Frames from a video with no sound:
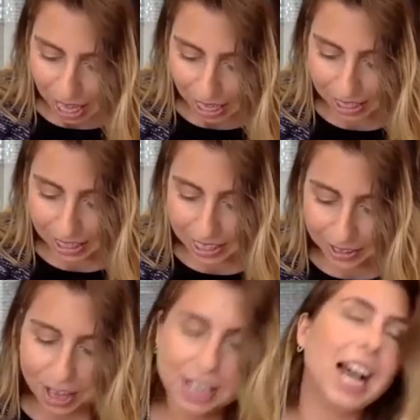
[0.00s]

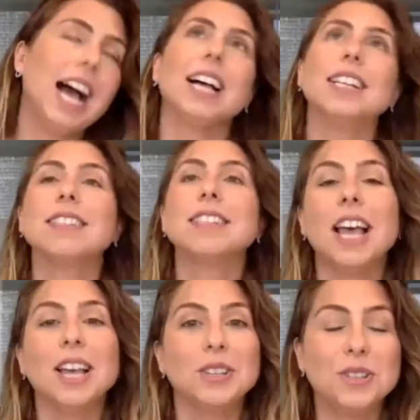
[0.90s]
Ilan has
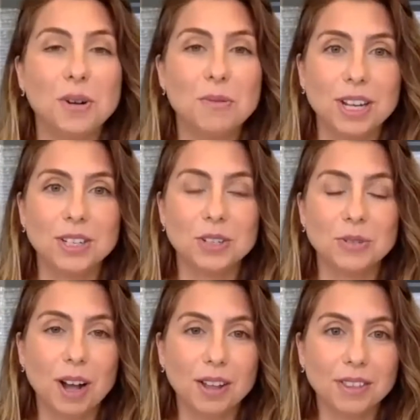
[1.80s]
so much
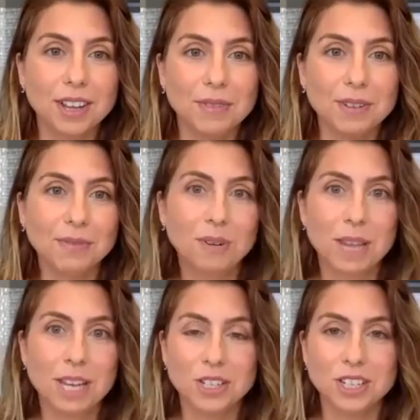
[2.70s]
wealth of
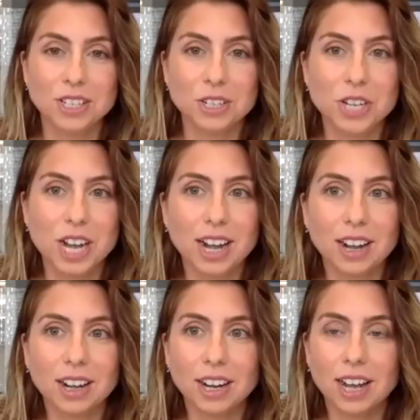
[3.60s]
information to share.